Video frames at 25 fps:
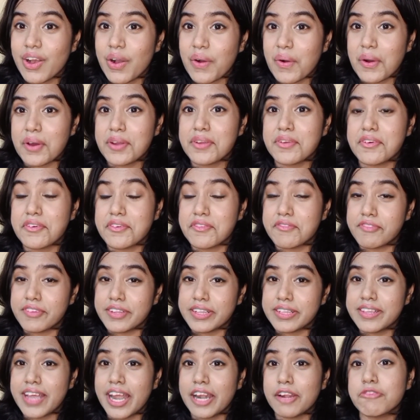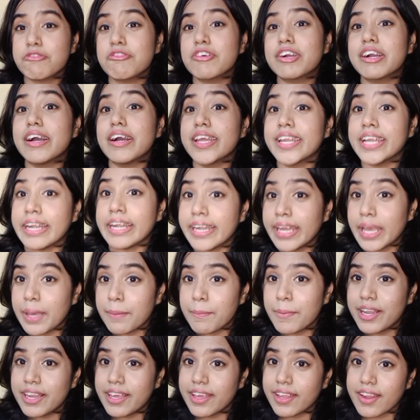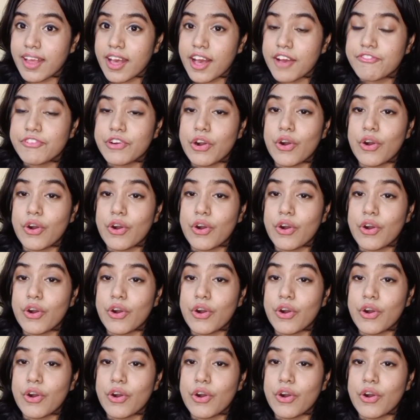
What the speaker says: Or will that look readable enough?